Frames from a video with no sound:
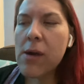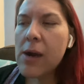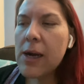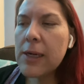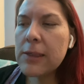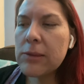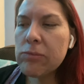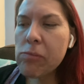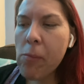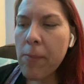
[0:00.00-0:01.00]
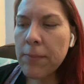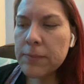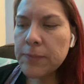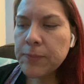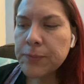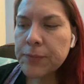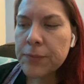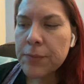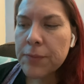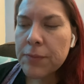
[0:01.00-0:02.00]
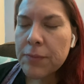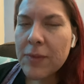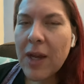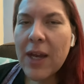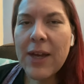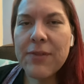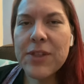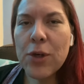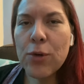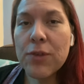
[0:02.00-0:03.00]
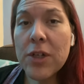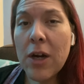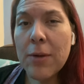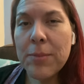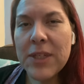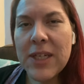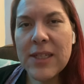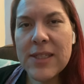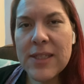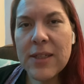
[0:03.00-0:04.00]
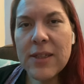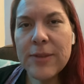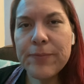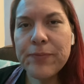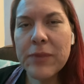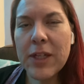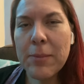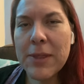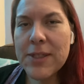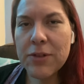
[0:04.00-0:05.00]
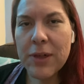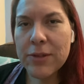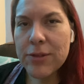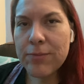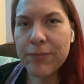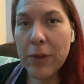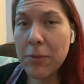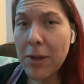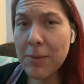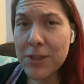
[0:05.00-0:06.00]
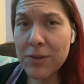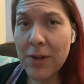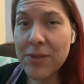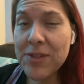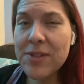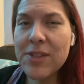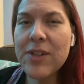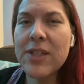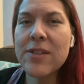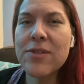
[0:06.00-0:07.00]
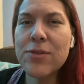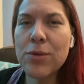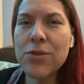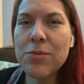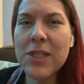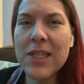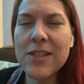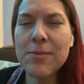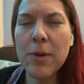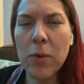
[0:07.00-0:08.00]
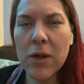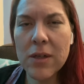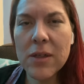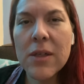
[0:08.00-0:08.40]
Um, I have to overcome the idea that I'm messing around. I'm not messing around. This is serious. Social media is my work.